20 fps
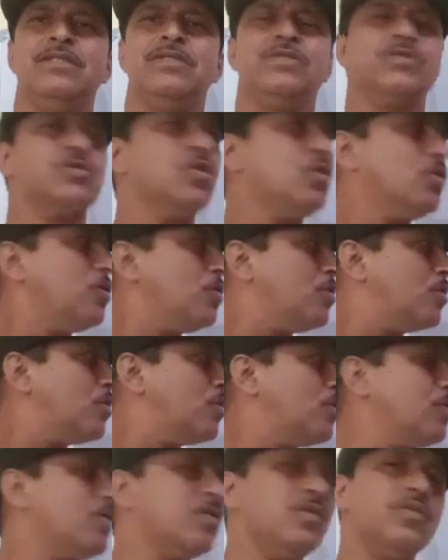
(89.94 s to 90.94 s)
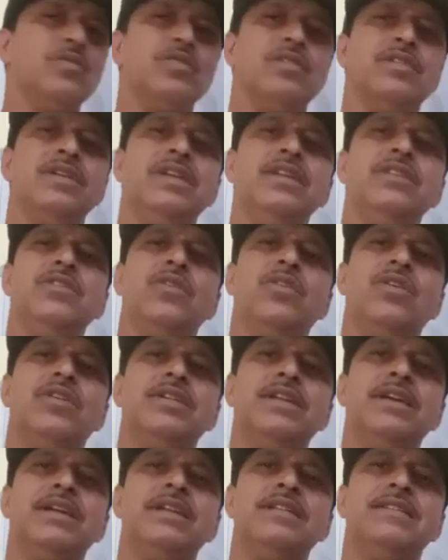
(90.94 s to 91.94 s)
So, in
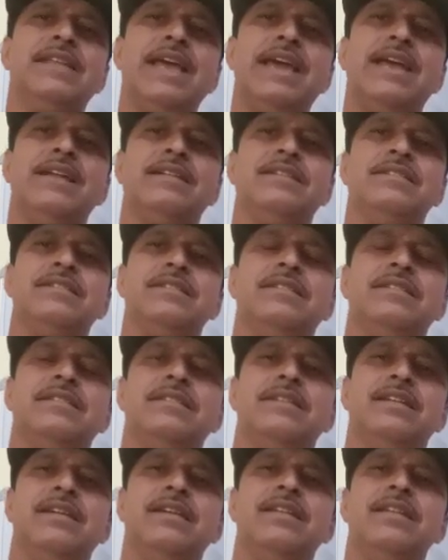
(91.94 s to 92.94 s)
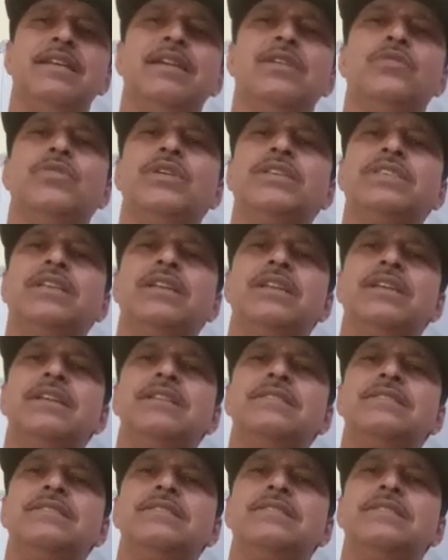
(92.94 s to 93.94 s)
order that an equation
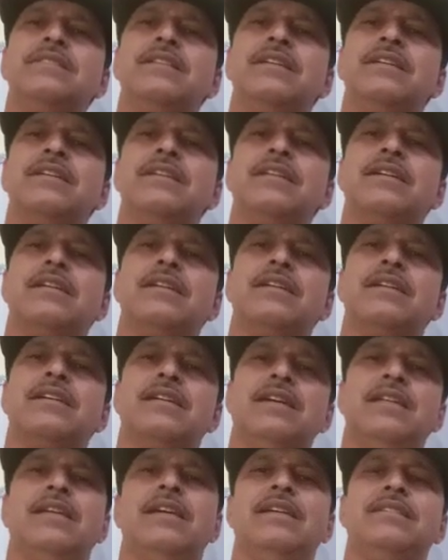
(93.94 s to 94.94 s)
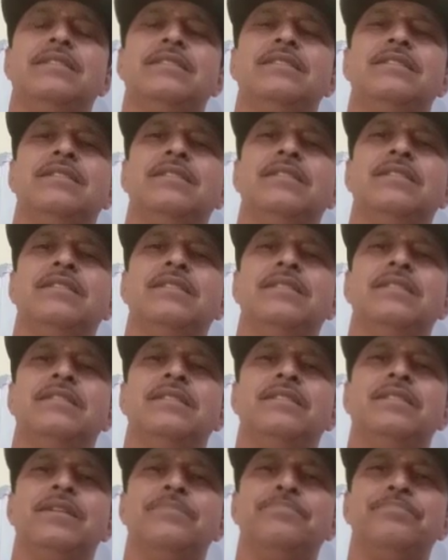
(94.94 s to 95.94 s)
is correct,
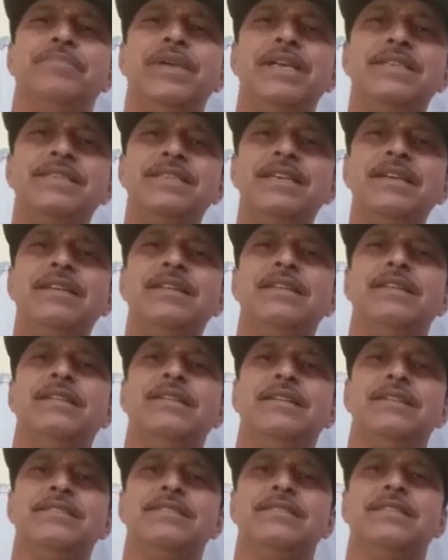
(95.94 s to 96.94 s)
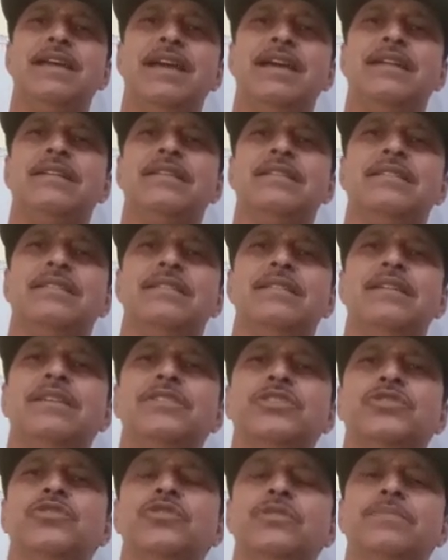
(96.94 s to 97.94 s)
the basic need is that
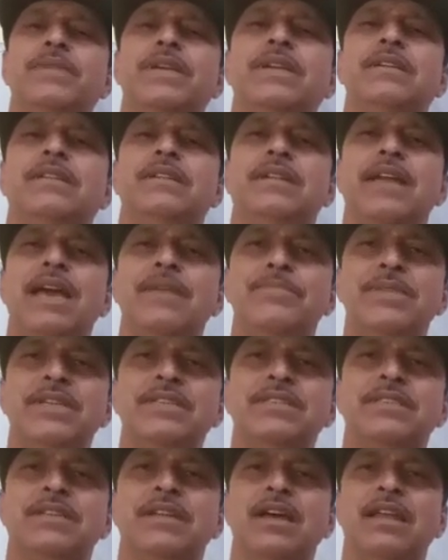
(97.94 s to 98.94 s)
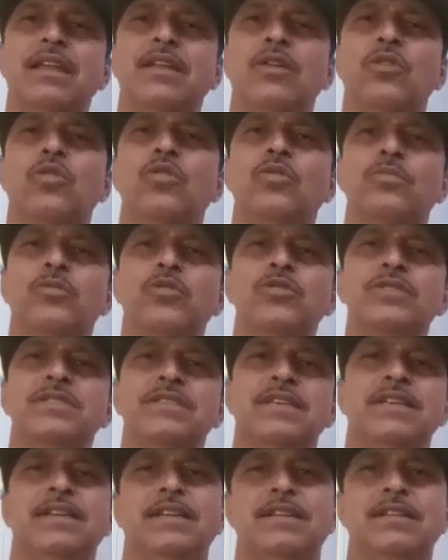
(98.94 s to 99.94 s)
there should be dimensional
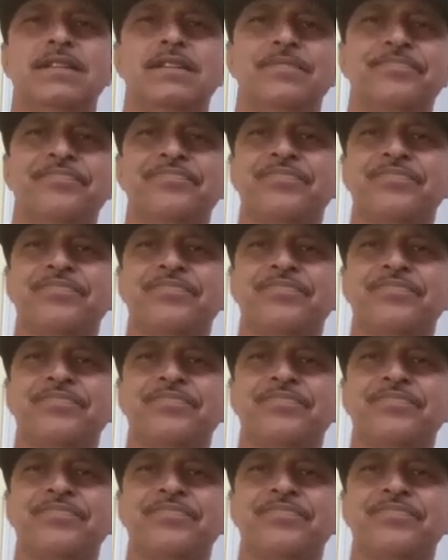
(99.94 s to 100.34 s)
homogeneity.